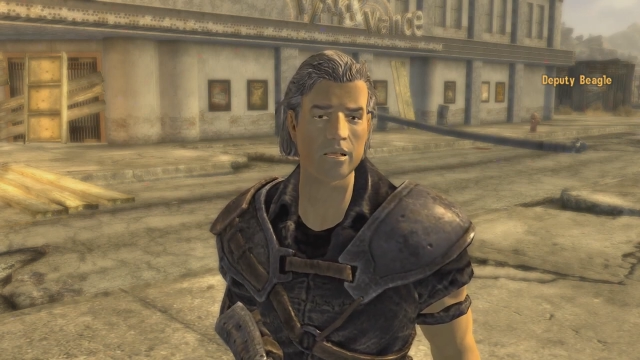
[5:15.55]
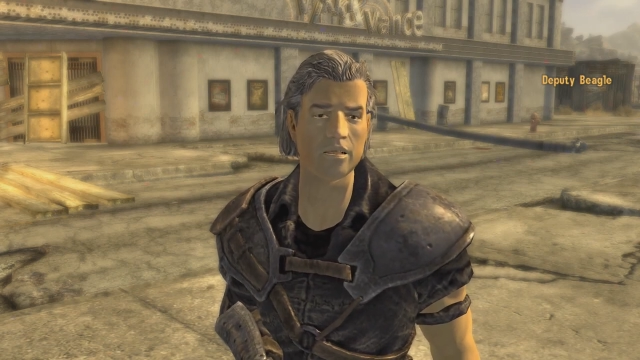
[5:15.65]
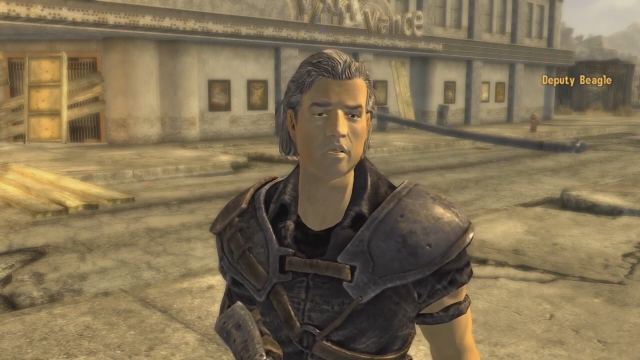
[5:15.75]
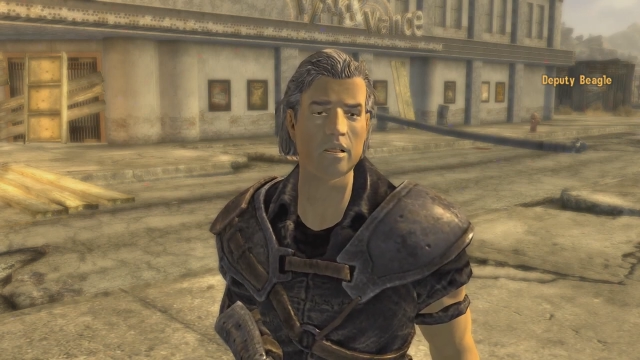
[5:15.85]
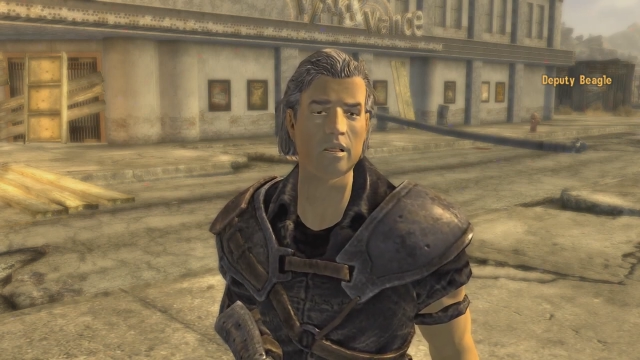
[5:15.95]

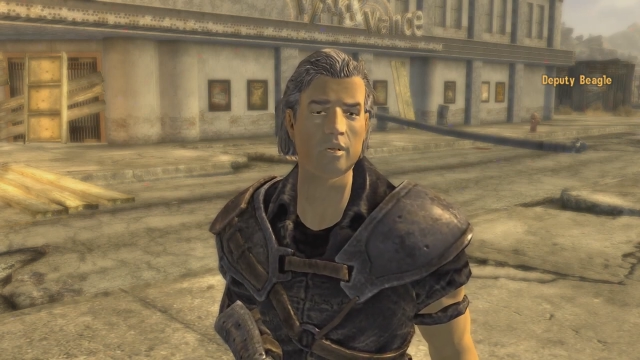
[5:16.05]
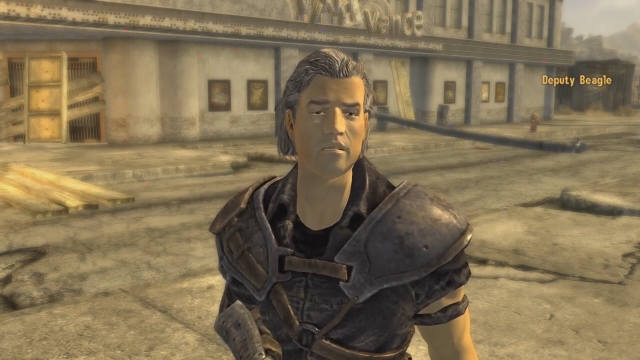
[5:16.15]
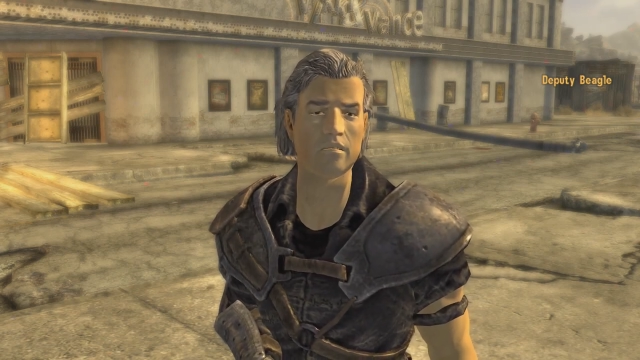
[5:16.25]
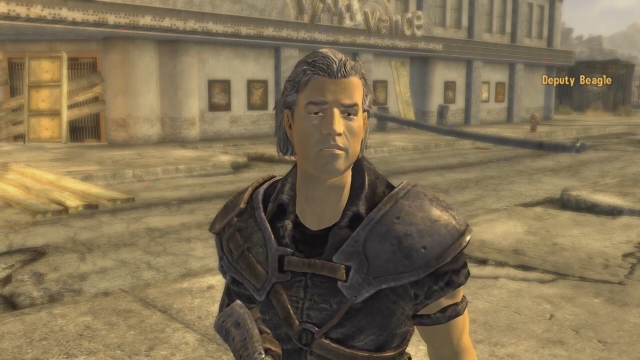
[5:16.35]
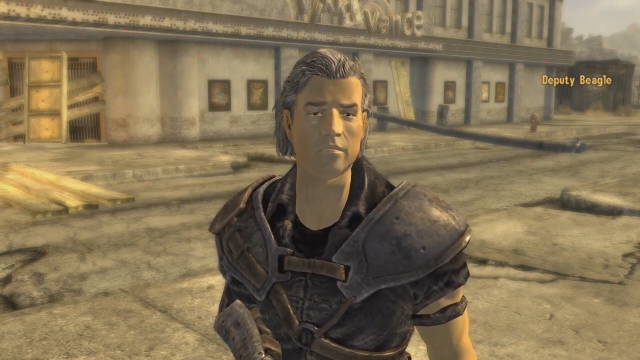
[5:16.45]
as a
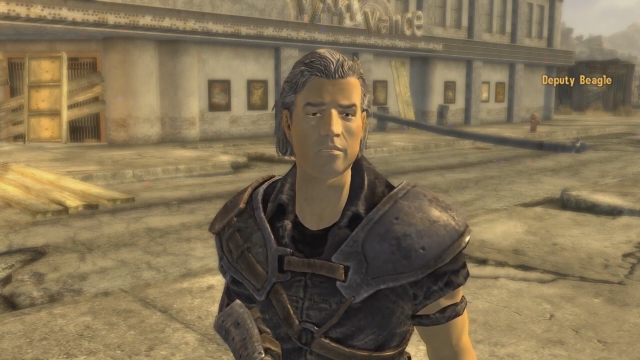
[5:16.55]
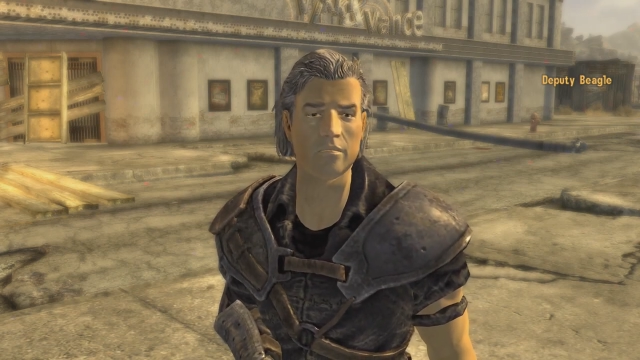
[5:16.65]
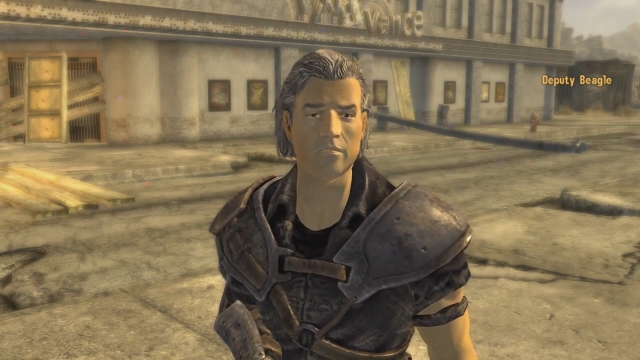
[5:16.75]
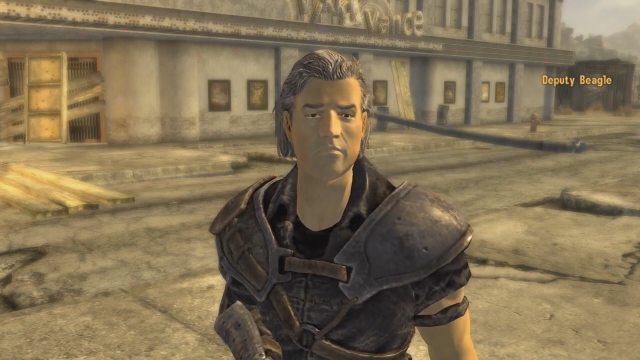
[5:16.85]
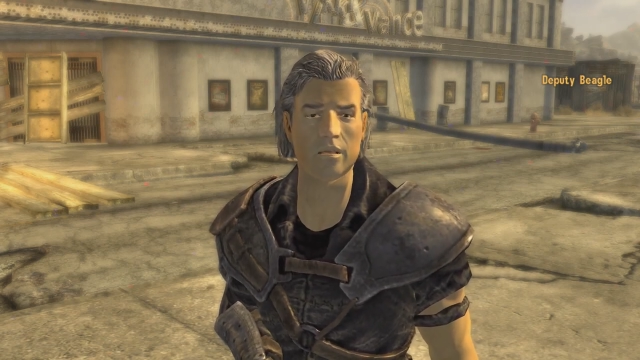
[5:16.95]
sheriff.
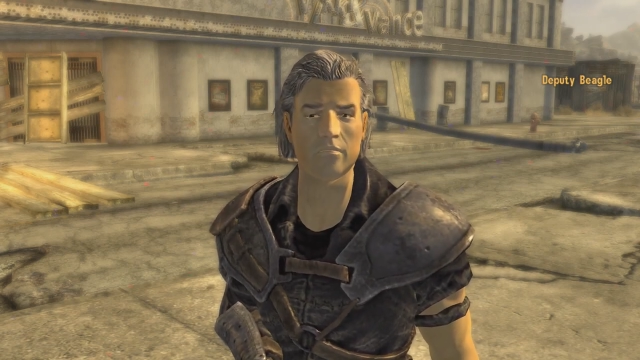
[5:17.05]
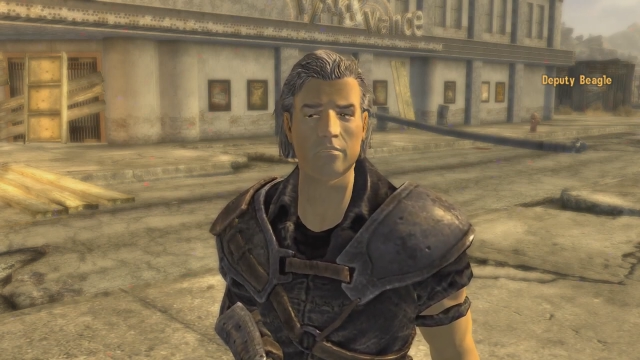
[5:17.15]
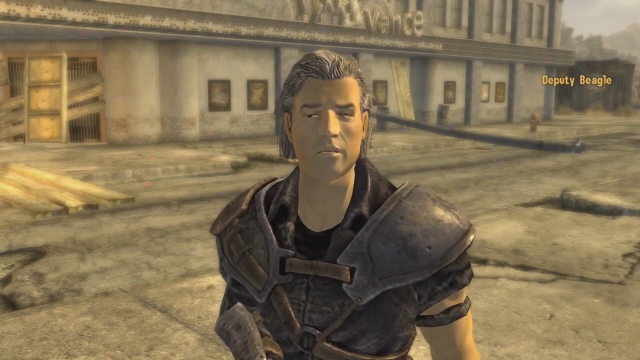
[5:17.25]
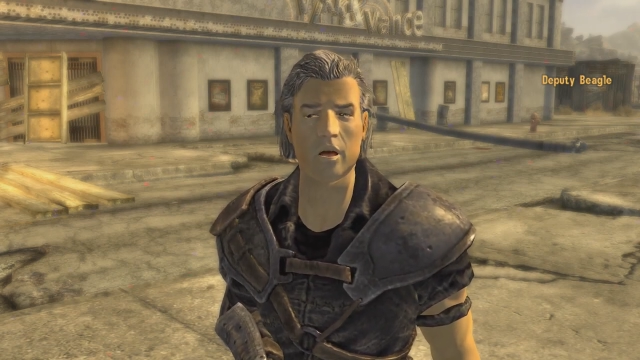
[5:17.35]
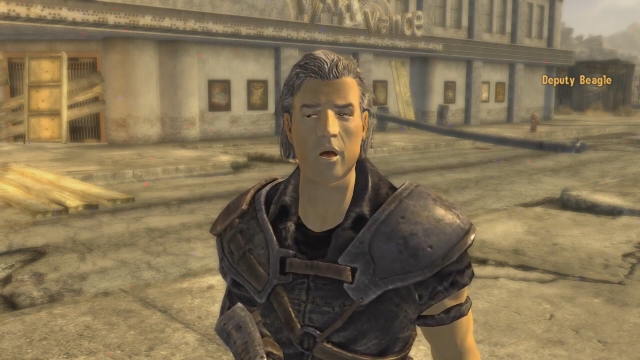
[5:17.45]
He may
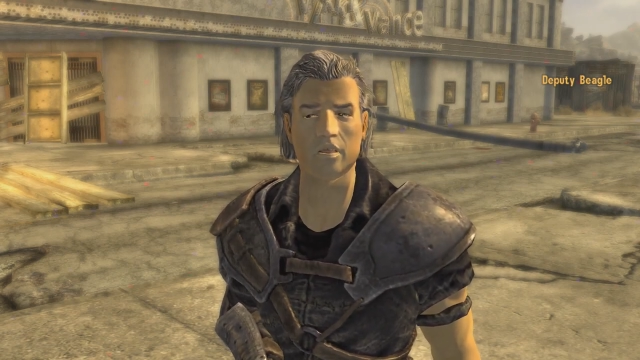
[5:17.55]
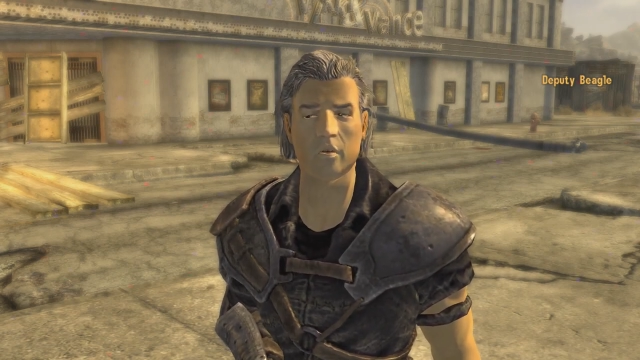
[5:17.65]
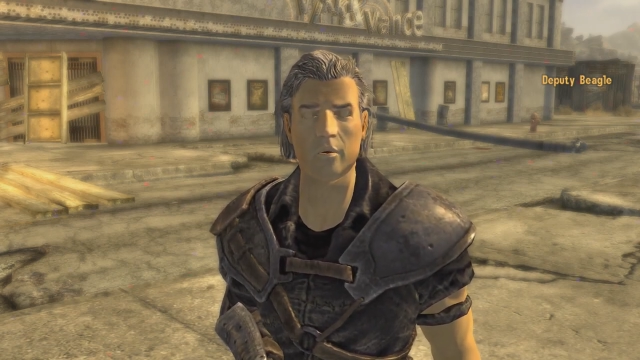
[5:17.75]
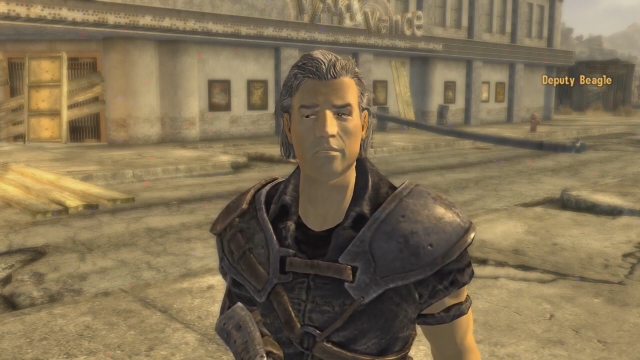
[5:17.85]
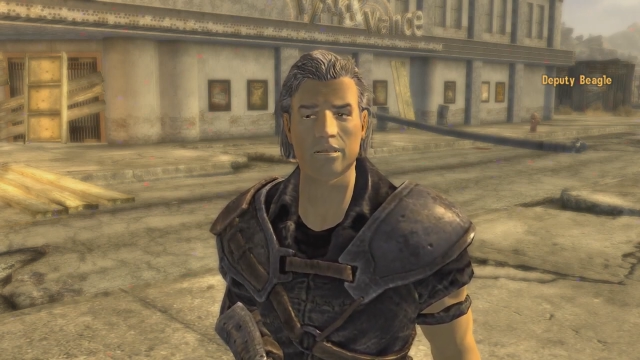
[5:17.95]
be a good
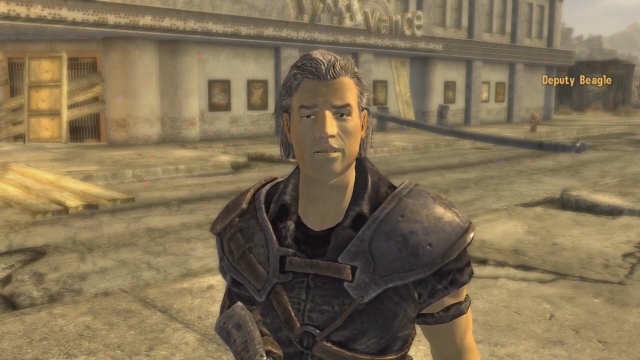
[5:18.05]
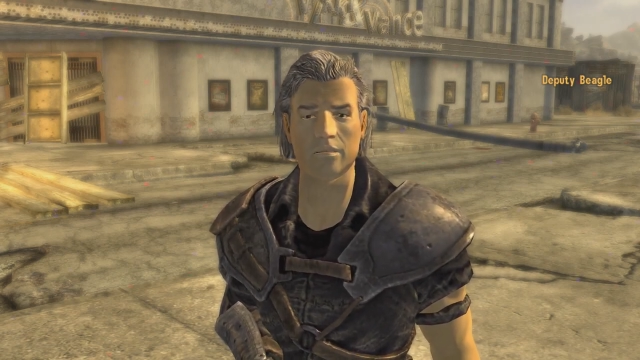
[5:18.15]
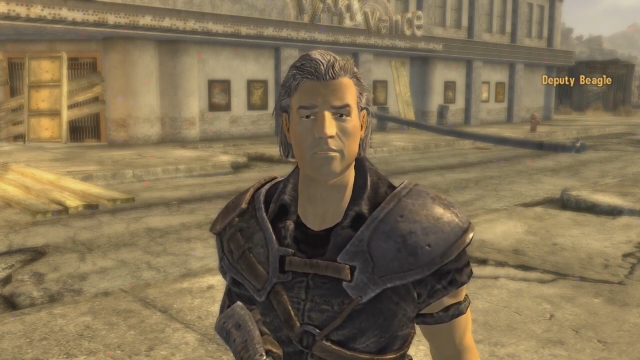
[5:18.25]
choice.